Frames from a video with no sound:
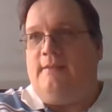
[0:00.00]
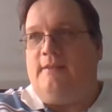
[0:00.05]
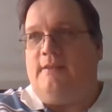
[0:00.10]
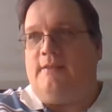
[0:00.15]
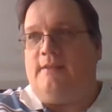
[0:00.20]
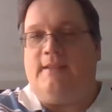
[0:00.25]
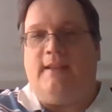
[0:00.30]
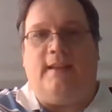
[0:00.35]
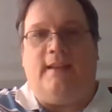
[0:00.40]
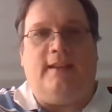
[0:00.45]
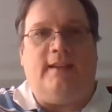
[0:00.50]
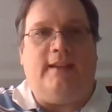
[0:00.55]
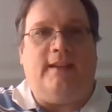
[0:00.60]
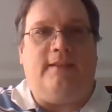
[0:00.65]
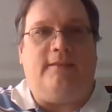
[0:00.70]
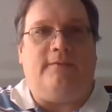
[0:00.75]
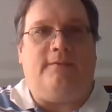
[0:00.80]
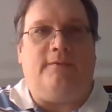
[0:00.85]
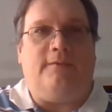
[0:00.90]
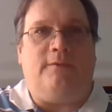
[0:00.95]
they're selling
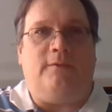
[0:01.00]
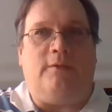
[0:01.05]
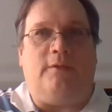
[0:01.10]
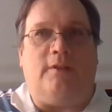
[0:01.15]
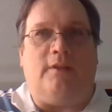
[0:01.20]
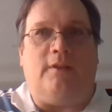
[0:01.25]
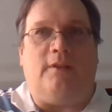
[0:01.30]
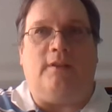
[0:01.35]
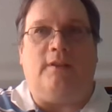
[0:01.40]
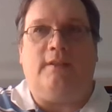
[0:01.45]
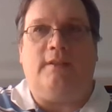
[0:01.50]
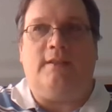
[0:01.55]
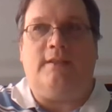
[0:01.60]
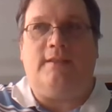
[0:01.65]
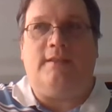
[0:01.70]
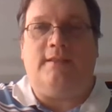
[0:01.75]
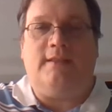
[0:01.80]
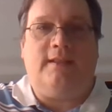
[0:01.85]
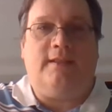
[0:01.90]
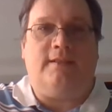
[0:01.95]
it for
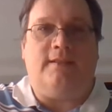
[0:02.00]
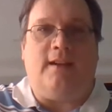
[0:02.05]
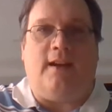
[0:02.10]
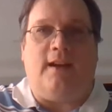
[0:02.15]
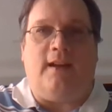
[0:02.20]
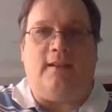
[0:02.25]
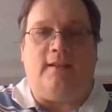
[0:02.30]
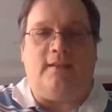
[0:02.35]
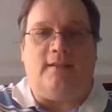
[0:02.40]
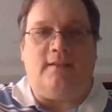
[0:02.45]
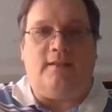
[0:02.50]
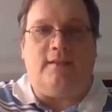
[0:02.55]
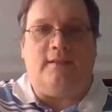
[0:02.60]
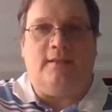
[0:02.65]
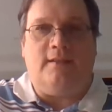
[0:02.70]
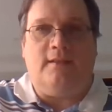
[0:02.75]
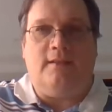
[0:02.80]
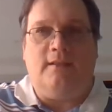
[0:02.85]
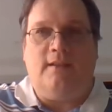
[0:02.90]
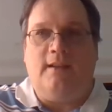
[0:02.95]

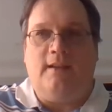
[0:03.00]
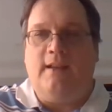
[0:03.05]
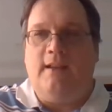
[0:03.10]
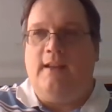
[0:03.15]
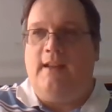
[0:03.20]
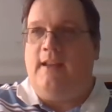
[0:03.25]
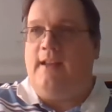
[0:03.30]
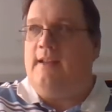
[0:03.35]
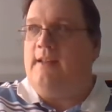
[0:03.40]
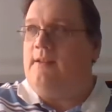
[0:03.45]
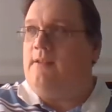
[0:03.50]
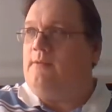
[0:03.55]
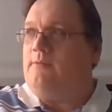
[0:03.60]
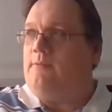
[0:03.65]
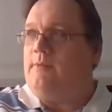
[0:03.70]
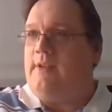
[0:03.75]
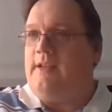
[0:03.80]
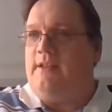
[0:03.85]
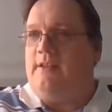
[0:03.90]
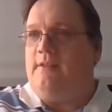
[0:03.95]
$6,
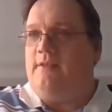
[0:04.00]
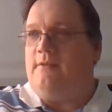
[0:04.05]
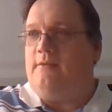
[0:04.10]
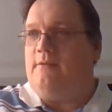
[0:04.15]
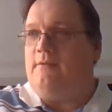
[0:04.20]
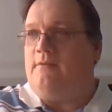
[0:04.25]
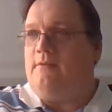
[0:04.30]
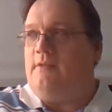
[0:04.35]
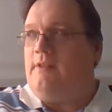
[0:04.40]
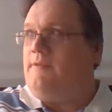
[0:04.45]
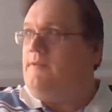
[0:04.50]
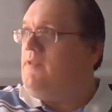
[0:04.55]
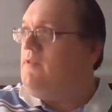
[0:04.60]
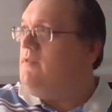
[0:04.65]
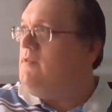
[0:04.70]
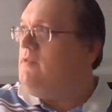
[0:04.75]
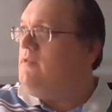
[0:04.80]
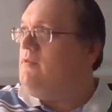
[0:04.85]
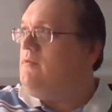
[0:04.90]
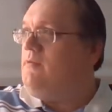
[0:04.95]
and if
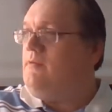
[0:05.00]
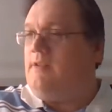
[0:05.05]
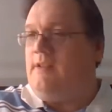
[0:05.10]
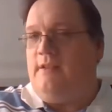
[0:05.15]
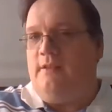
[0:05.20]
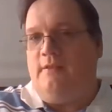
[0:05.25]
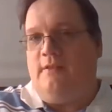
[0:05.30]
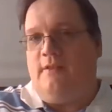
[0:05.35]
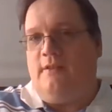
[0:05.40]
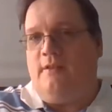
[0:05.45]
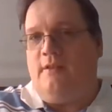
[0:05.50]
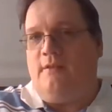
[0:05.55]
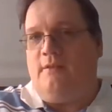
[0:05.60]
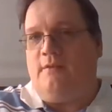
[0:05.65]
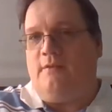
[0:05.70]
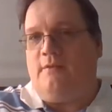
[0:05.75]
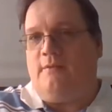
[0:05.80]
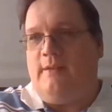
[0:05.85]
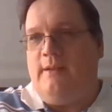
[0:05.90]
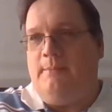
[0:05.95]
you knew that you could go
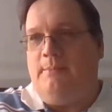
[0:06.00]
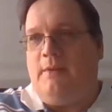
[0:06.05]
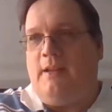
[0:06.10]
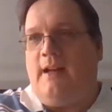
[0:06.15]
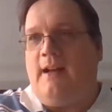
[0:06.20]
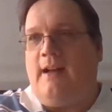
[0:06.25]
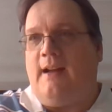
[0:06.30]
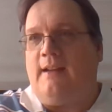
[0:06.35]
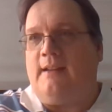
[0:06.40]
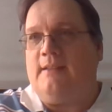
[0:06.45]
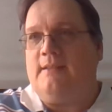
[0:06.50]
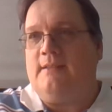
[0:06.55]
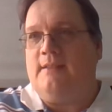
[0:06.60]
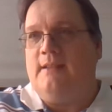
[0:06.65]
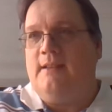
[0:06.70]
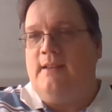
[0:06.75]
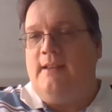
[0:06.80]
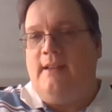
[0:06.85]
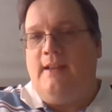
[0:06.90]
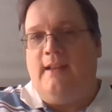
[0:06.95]
3 blocks
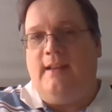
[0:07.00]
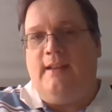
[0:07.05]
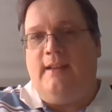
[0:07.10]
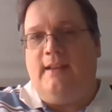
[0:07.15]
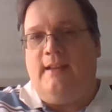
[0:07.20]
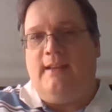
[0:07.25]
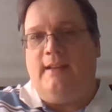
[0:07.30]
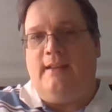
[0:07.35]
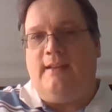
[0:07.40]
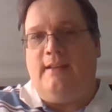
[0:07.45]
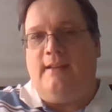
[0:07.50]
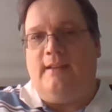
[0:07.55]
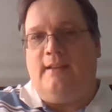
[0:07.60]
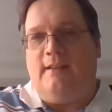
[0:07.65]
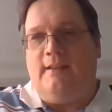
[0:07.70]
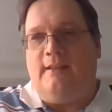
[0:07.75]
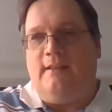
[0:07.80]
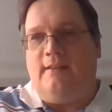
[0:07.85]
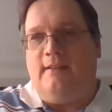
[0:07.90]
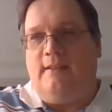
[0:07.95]
and get
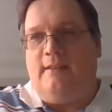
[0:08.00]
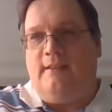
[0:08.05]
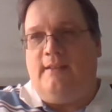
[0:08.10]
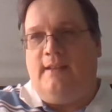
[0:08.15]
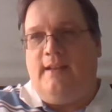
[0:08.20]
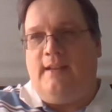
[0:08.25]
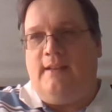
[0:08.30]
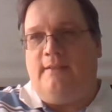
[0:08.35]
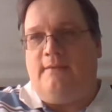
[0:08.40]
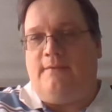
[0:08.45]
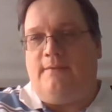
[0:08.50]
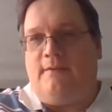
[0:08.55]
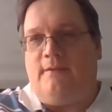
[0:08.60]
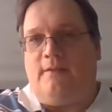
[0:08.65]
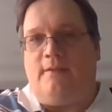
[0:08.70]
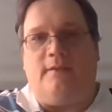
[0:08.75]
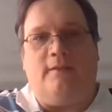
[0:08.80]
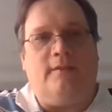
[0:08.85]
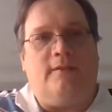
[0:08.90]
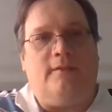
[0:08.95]
it
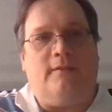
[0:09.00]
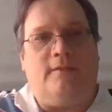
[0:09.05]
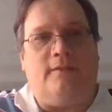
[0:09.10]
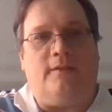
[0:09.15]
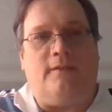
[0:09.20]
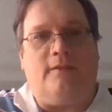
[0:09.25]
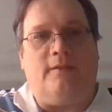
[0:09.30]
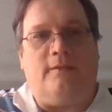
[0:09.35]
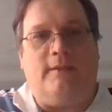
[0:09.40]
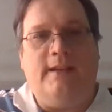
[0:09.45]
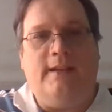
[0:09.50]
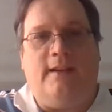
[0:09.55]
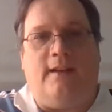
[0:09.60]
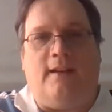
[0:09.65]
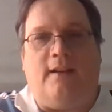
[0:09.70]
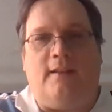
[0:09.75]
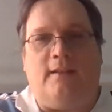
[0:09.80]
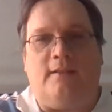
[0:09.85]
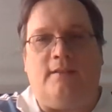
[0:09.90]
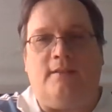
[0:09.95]
for
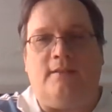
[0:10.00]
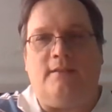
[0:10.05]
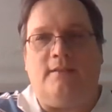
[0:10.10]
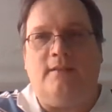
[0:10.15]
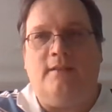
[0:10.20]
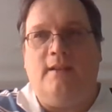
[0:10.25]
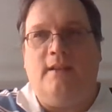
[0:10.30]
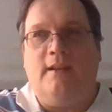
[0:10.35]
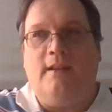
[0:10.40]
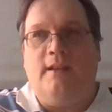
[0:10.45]
$3,